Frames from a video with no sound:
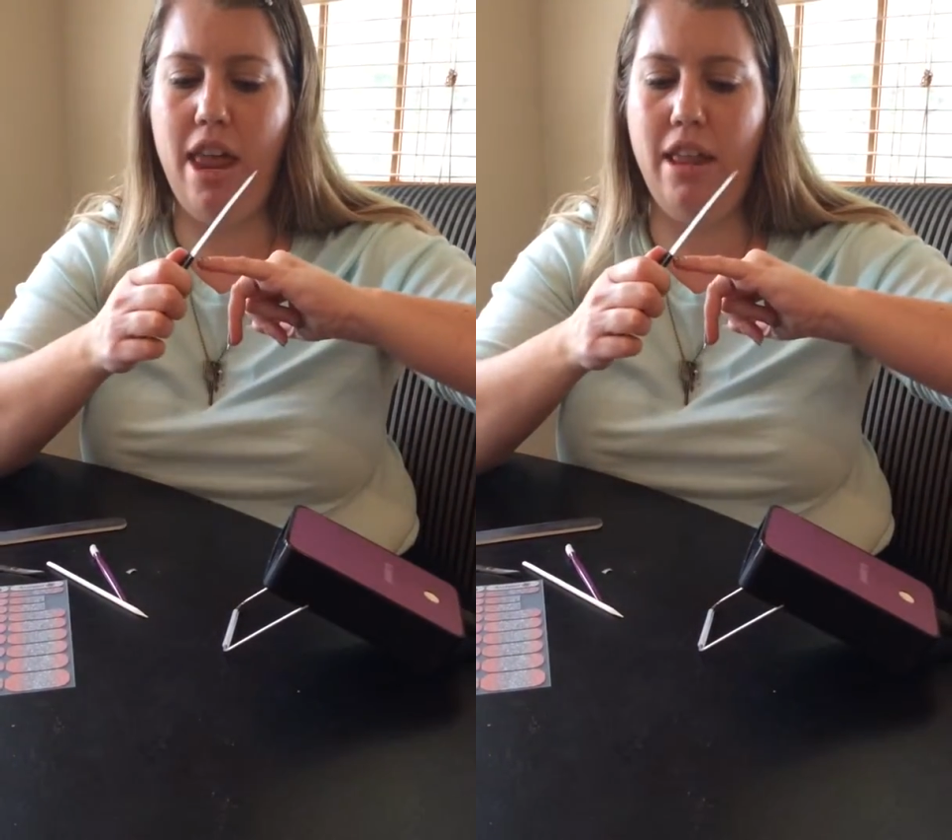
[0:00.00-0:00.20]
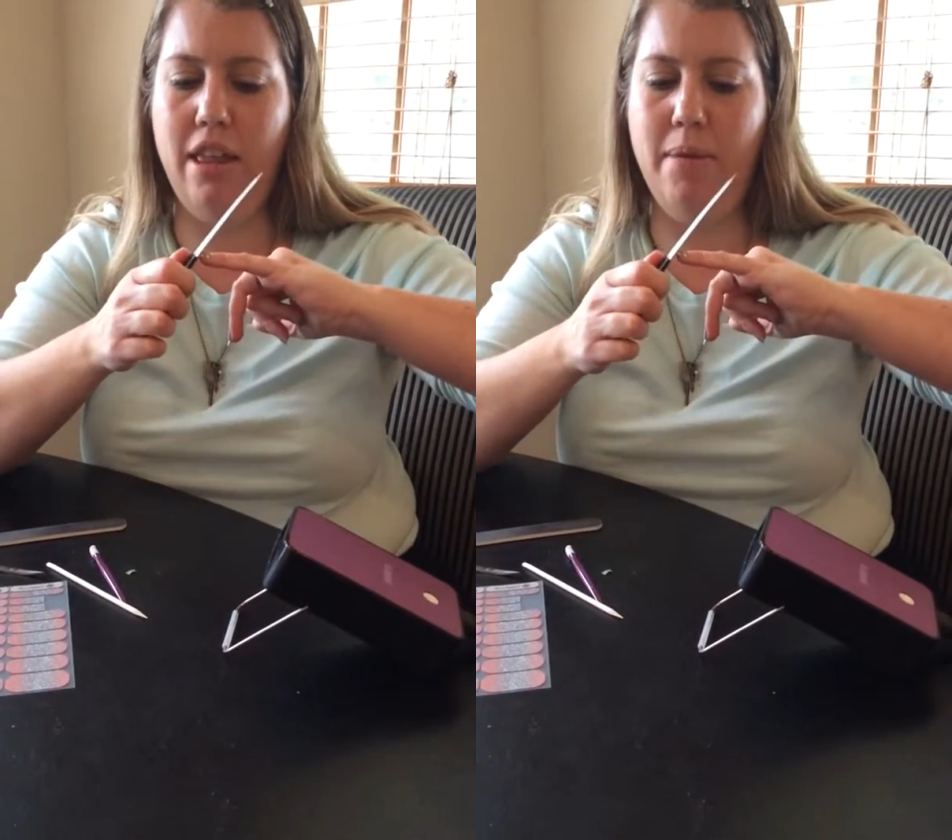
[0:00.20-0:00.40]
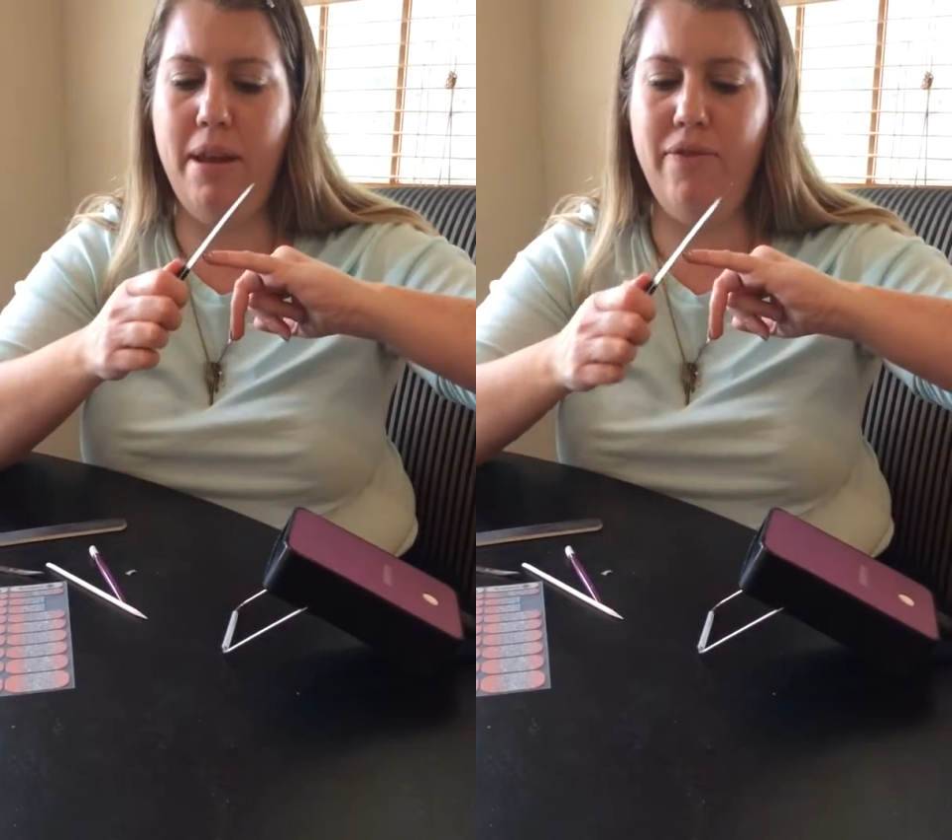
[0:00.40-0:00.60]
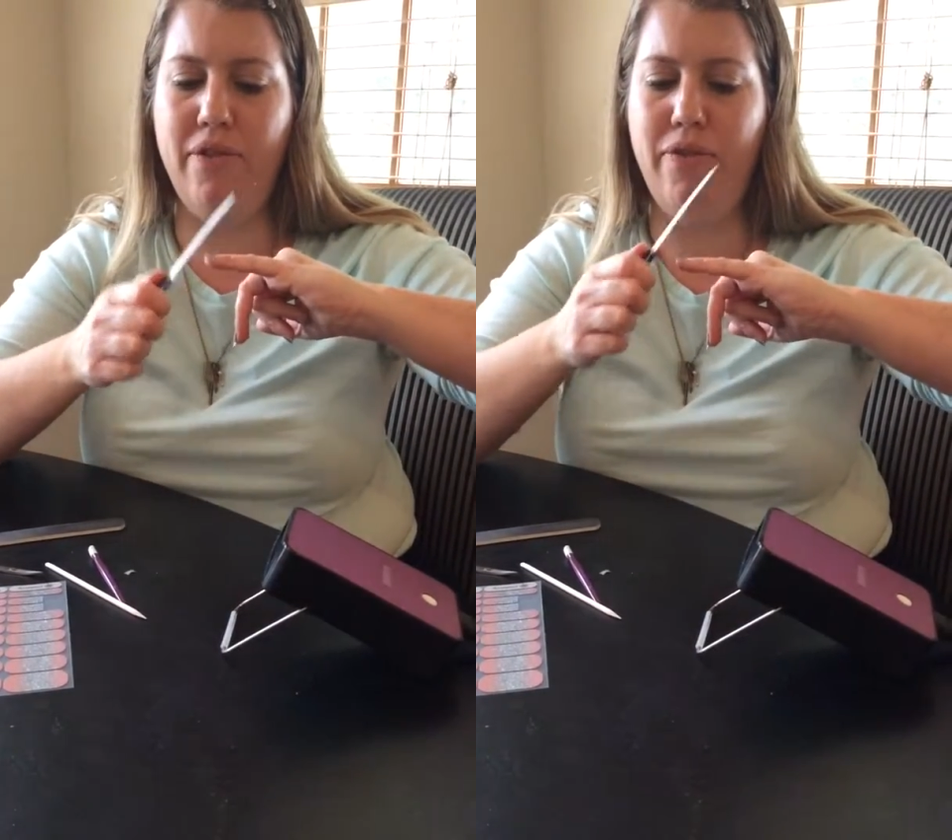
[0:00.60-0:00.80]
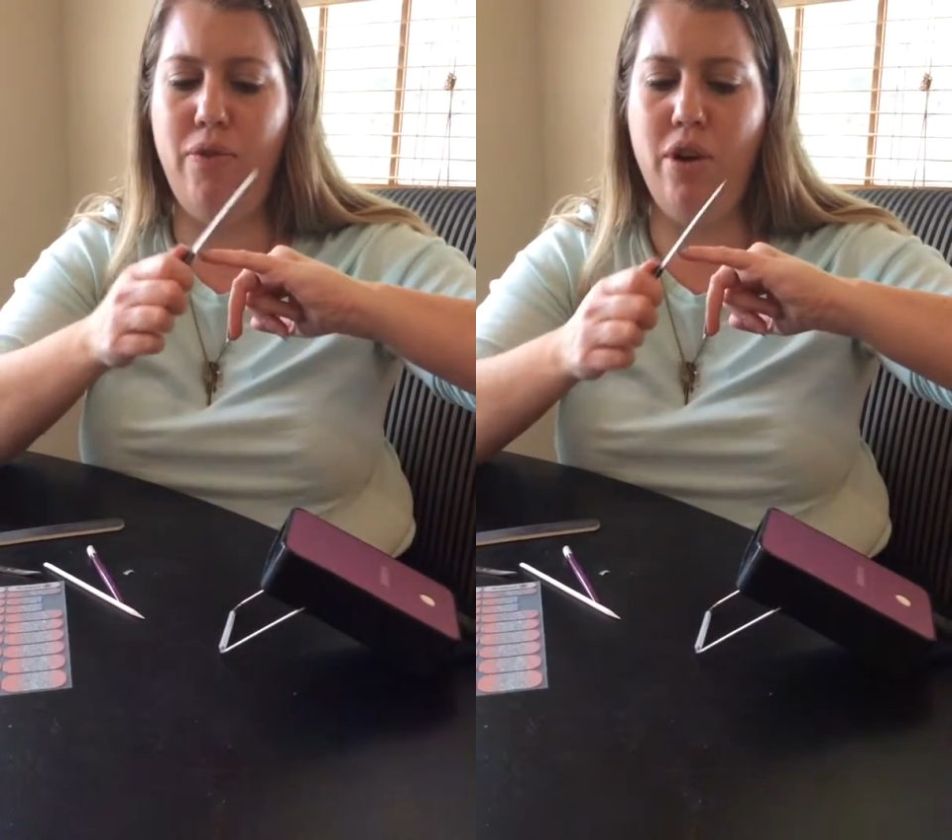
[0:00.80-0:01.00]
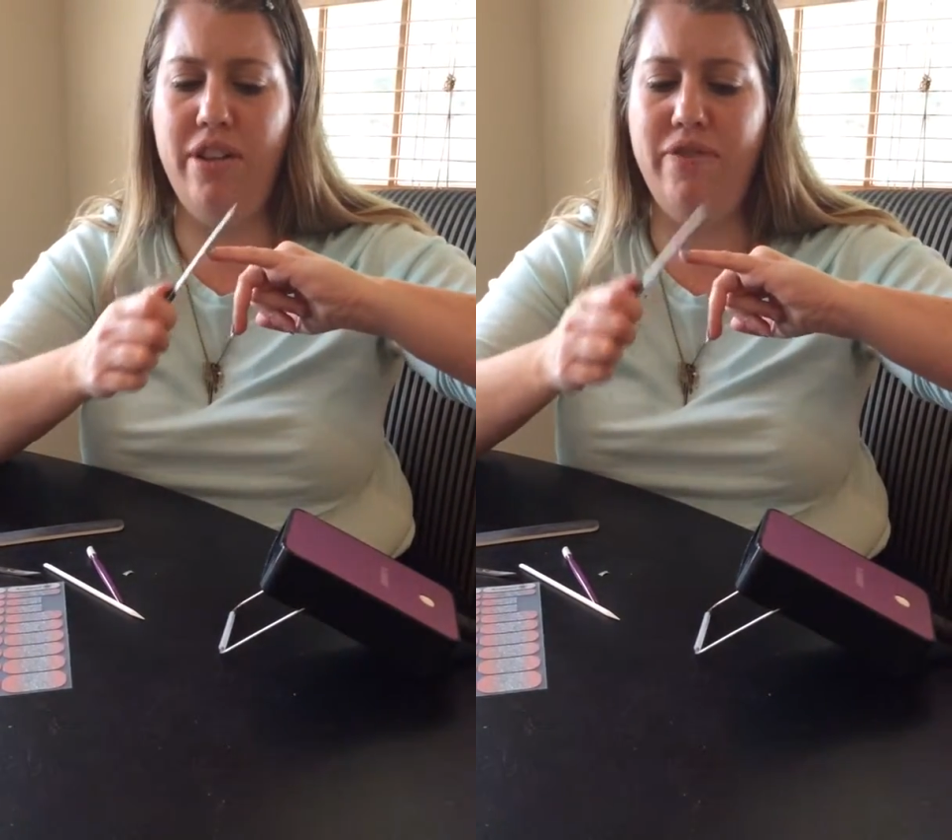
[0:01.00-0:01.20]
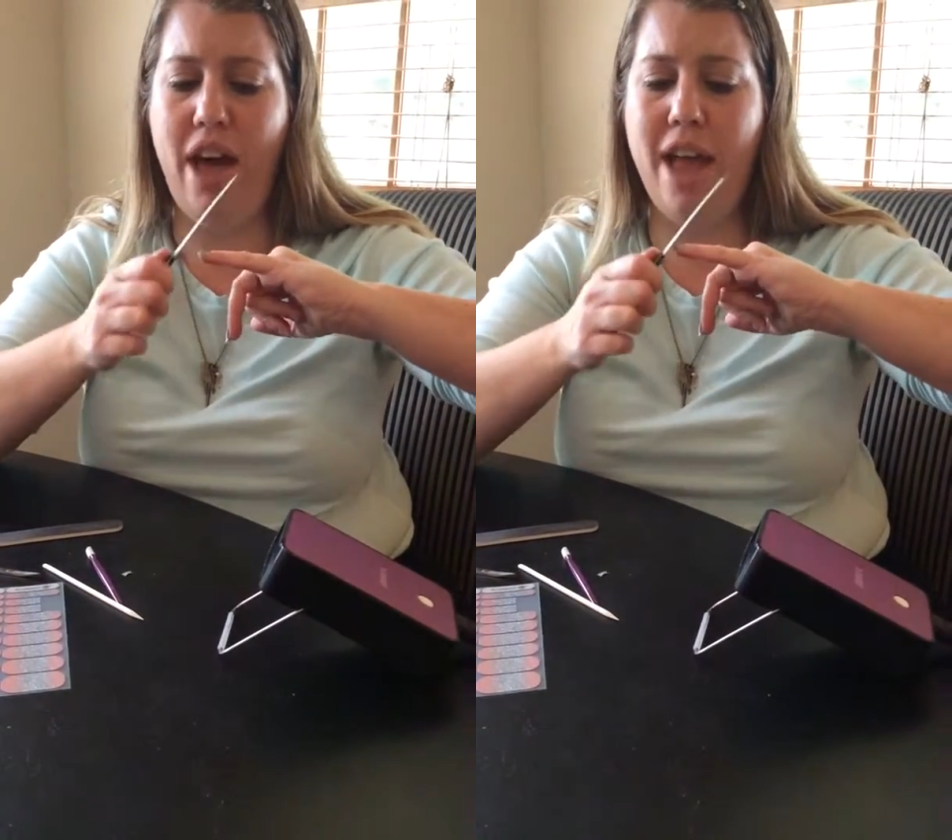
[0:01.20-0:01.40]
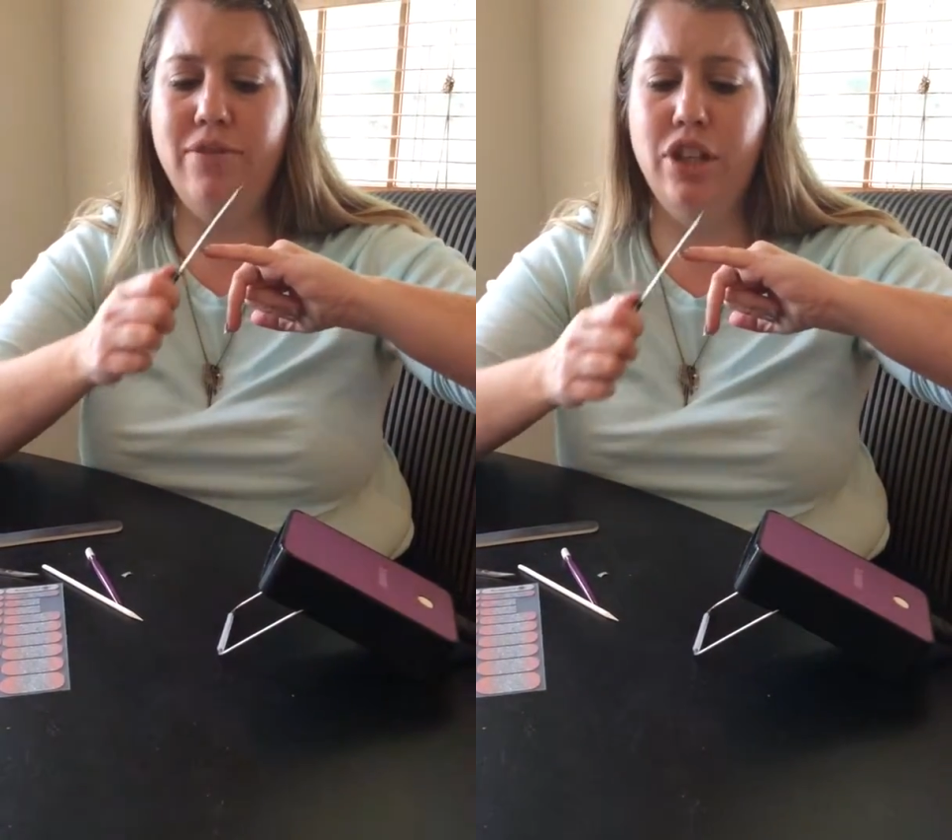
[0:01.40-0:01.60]
at a little bit of a
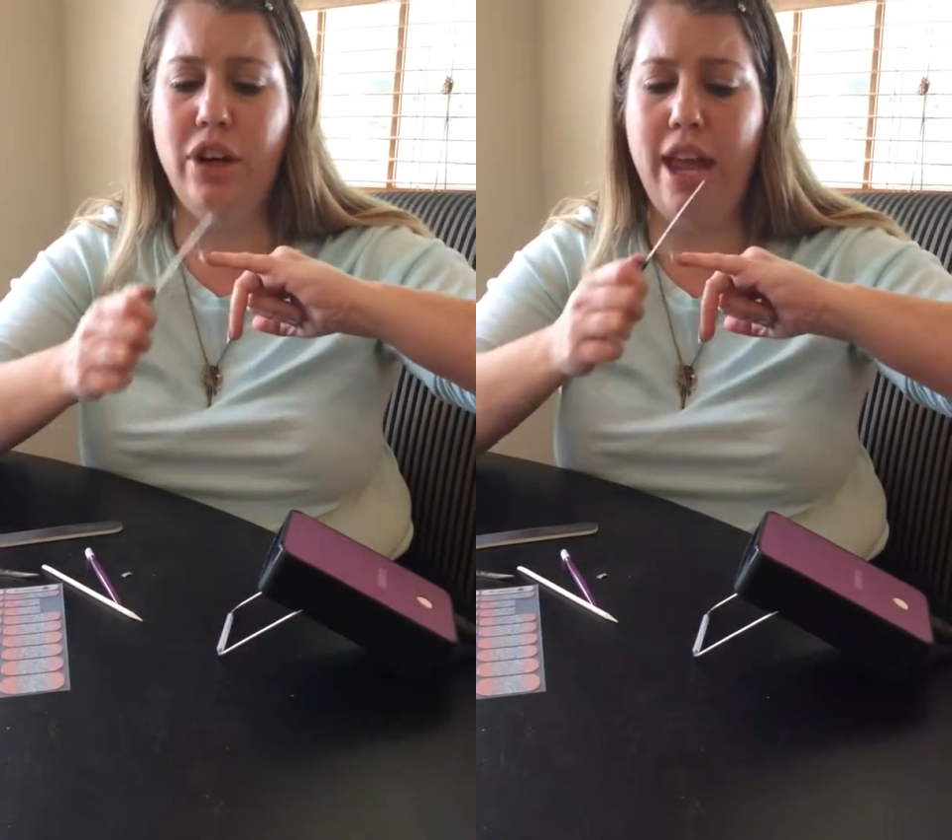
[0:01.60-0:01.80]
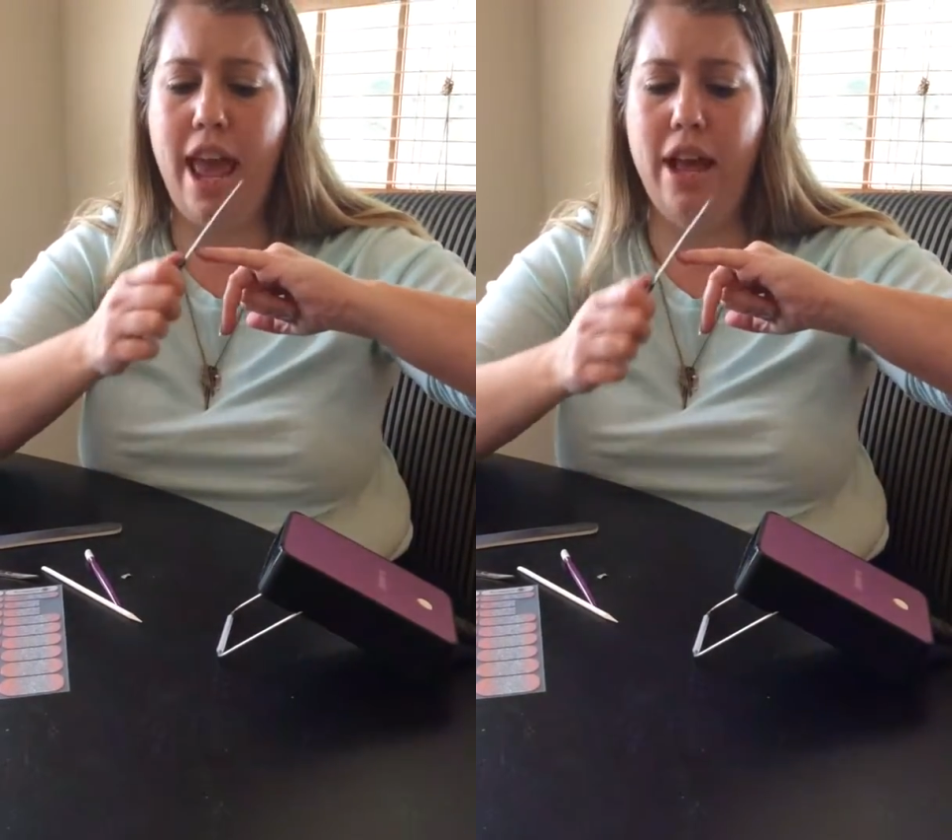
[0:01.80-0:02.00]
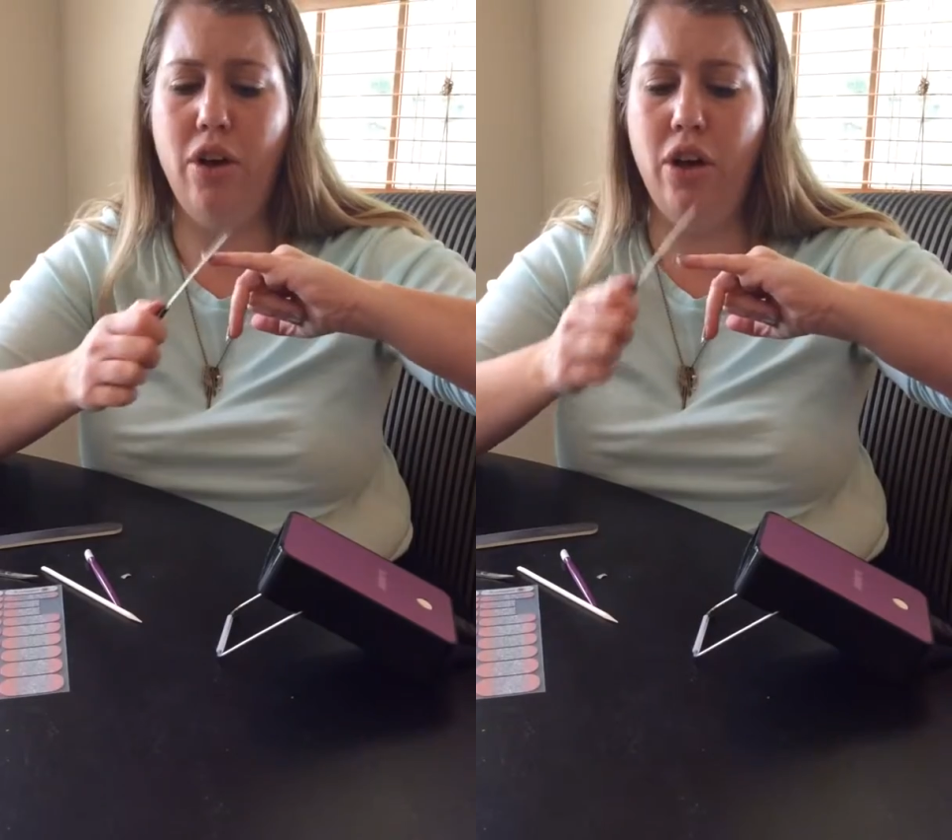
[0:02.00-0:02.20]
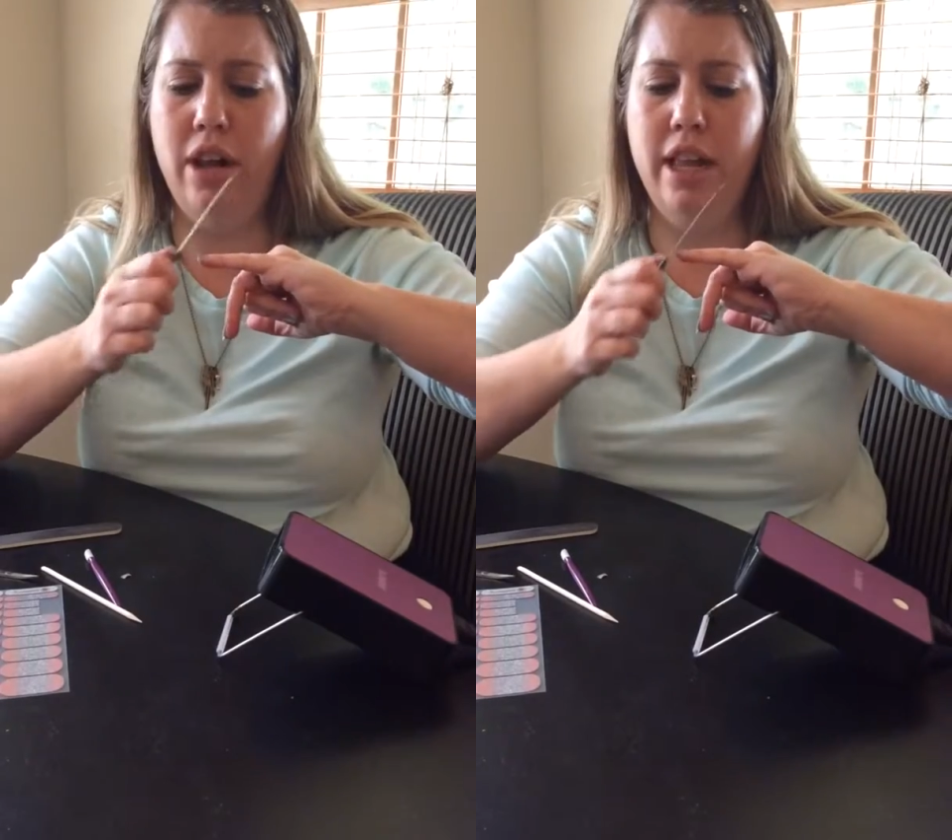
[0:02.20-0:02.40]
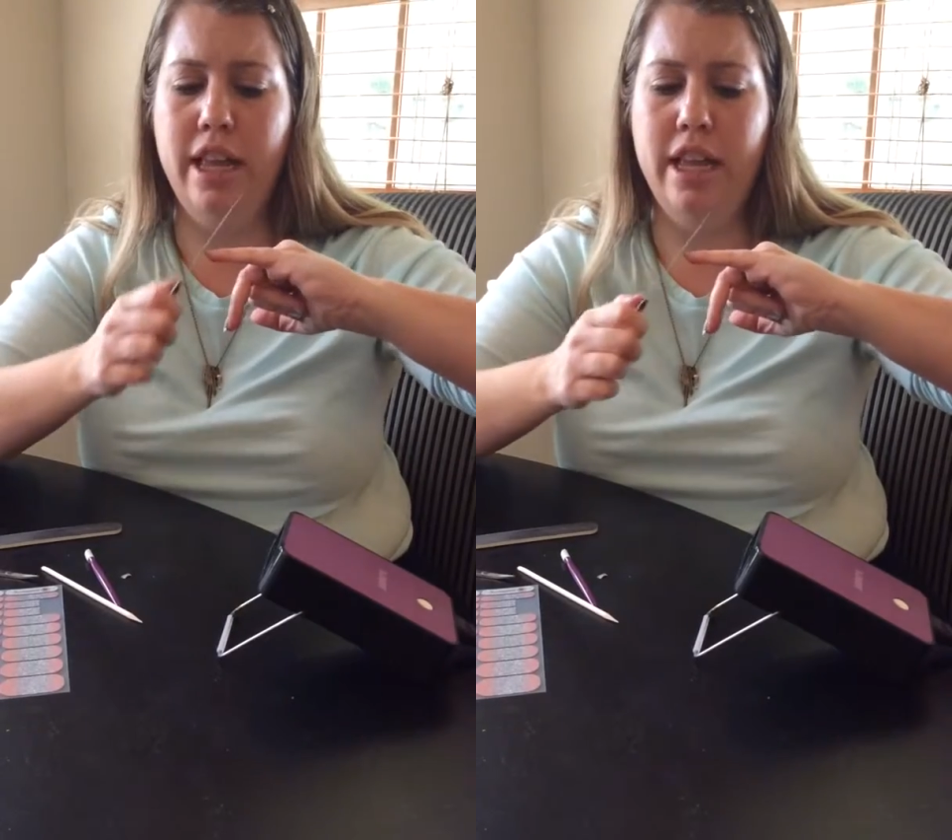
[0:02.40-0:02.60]
45-degree angle,